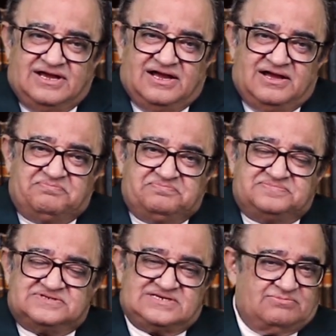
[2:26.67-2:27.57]

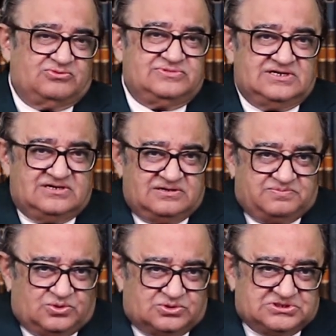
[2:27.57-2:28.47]
Uh, some of the
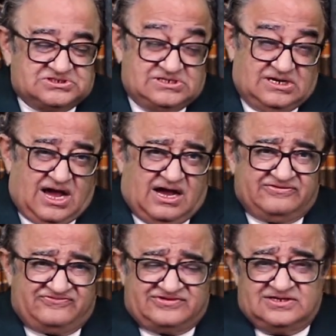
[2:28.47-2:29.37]
reporters
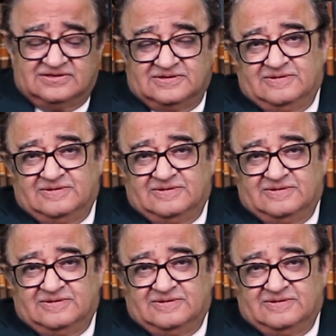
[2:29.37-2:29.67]
laughed